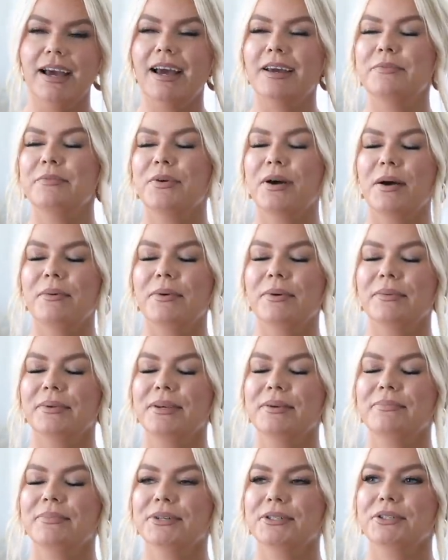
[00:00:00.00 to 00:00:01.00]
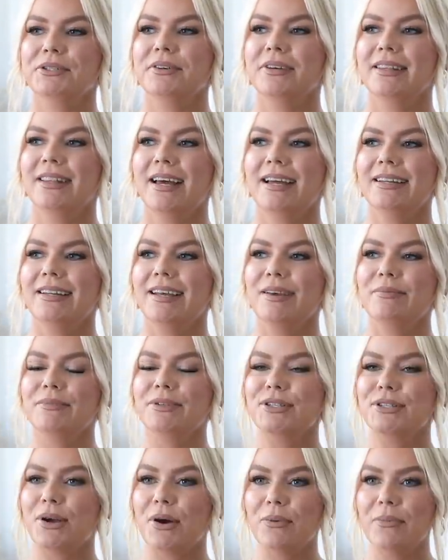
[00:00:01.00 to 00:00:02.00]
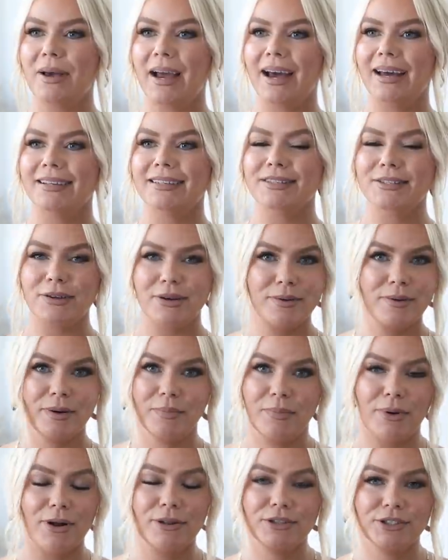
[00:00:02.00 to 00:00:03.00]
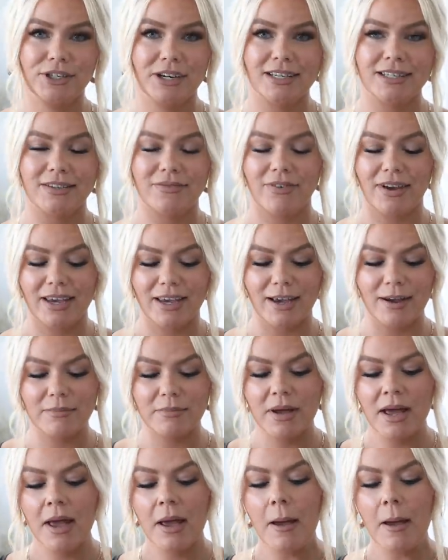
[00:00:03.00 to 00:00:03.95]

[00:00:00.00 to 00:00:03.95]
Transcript: I'm probably butchering that name so bad, so I apologize if I am.